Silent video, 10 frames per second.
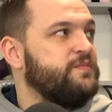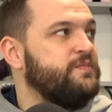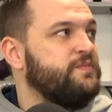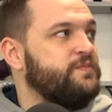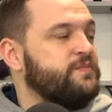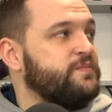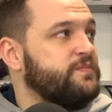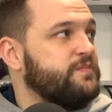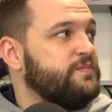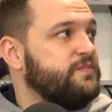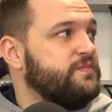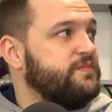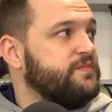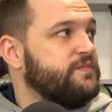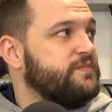
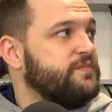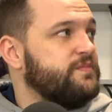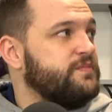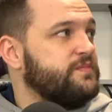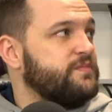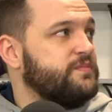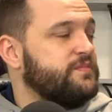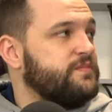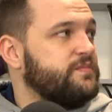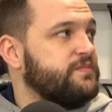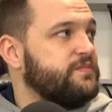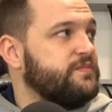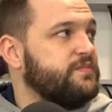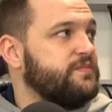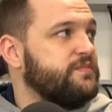
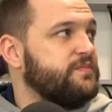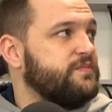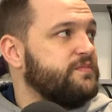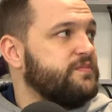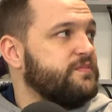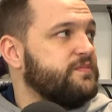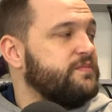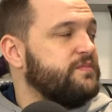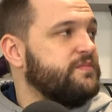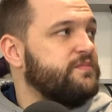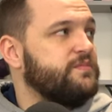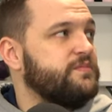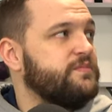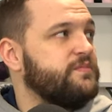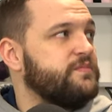
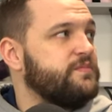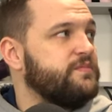(not speaking)